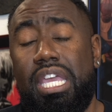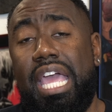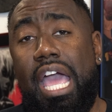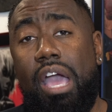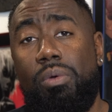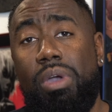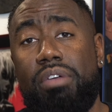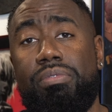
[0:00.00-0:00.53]

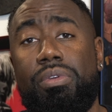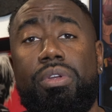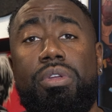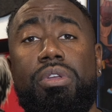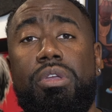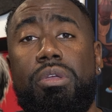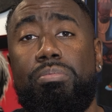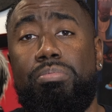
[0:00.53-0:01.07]
However,
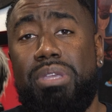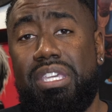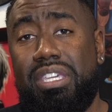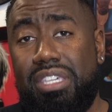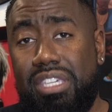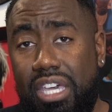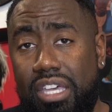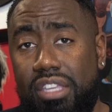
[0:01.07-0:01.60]

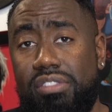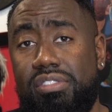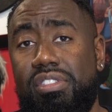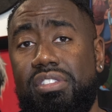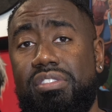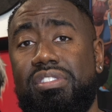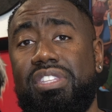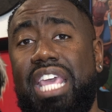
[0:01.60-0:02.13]
because
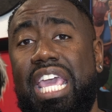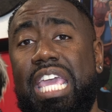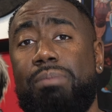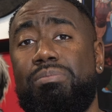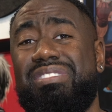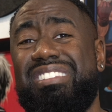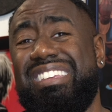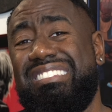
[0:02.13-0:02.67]
this
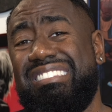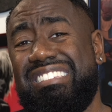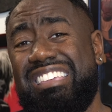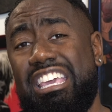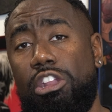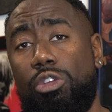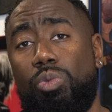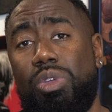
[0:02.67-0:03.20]
game didn't
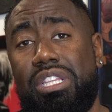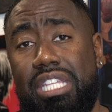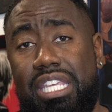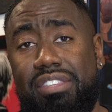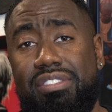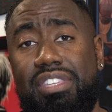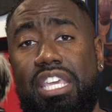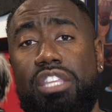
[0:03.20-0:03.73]
get a
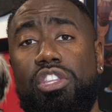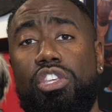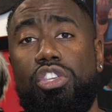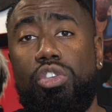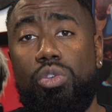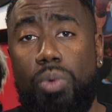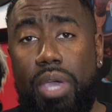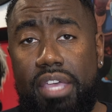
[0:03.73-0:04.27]
release in the
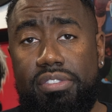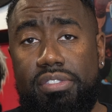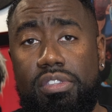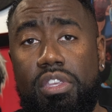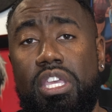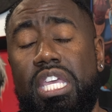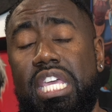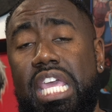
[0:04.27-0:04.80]

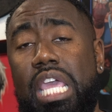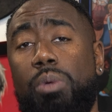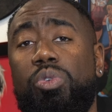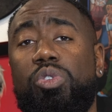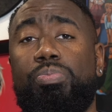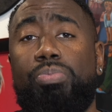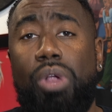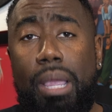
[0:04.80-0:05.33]
US, it
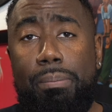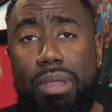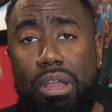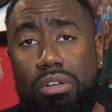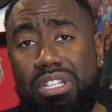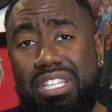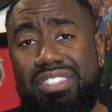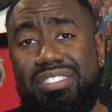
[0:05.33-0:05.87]
was
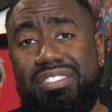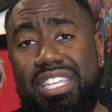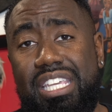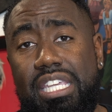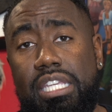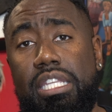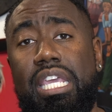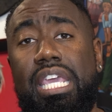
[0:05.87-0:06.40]
primarily
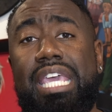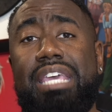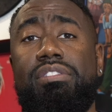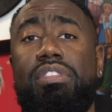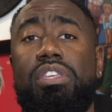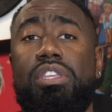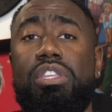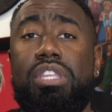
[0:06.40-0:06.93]
seen
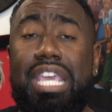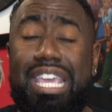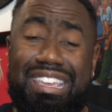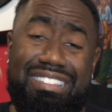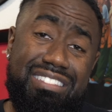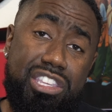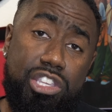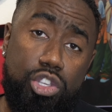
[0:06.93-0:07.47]
in the,
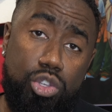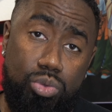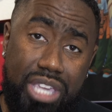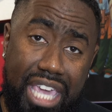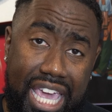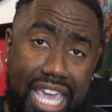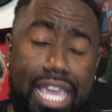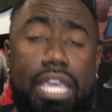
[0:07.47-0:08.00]
in the
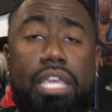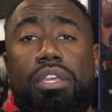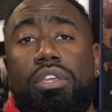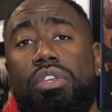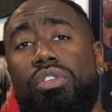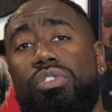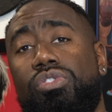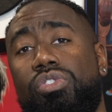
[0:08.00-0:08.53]

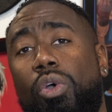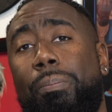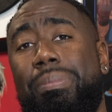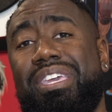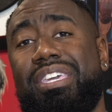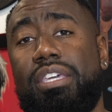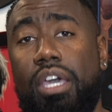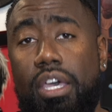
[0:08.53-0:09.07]
UK. So
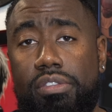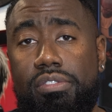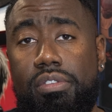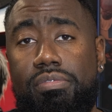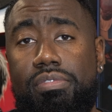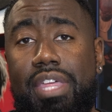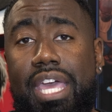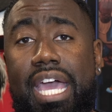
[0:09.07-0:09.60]
because
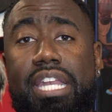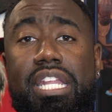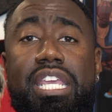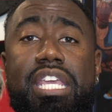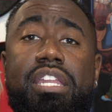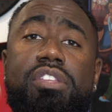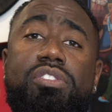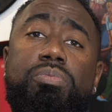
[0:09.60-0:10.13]
of that,
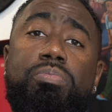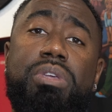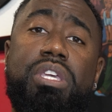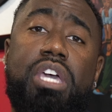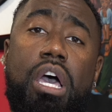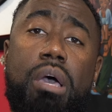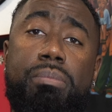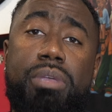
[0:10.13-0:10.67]
it has
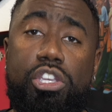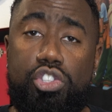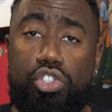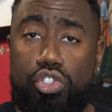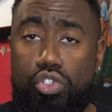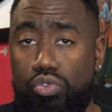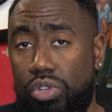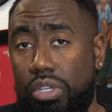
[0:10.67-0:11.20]
become
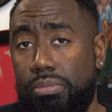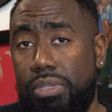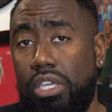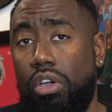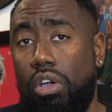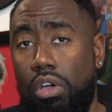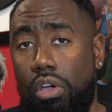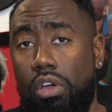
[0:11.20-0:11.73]
extremely
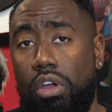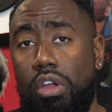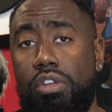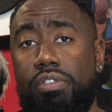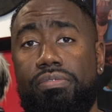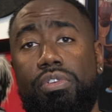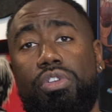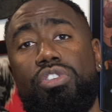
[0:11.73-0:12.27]

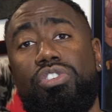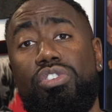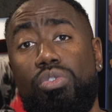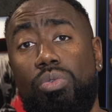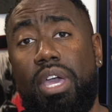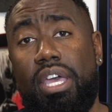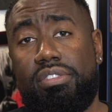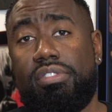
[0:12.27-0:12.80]
hard for
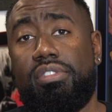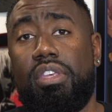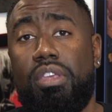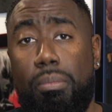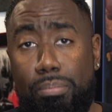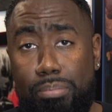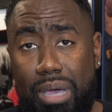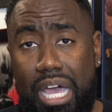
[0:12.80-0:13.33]
US
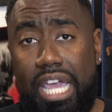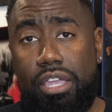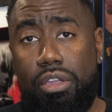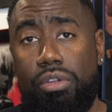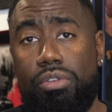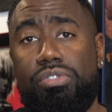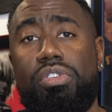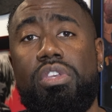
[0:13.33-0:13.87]

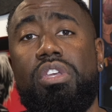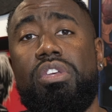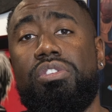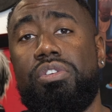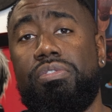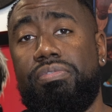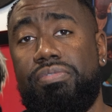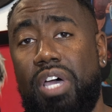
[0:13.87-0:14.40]
buyers
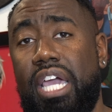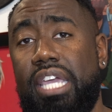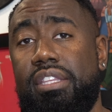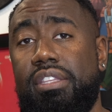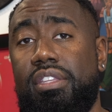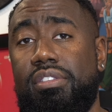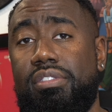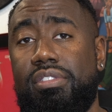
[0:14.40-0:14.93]
to
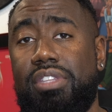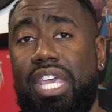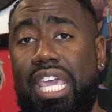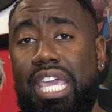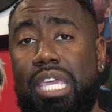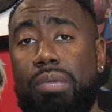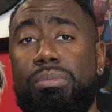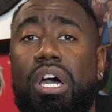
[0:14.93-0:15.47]
find this
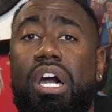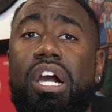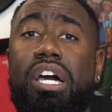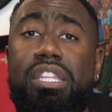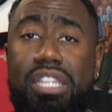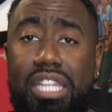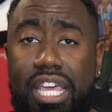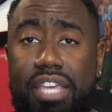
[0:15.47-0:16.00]
game
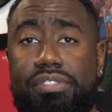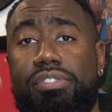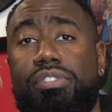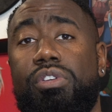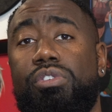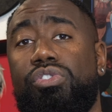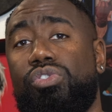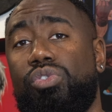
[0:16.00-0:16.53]
unless
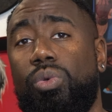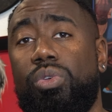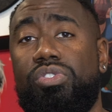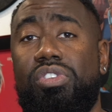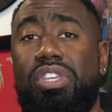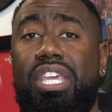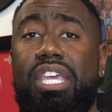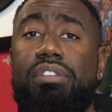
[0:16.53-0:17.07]
they're
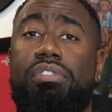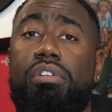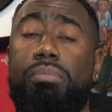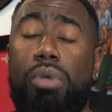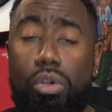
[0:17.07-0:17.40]
sourcing it from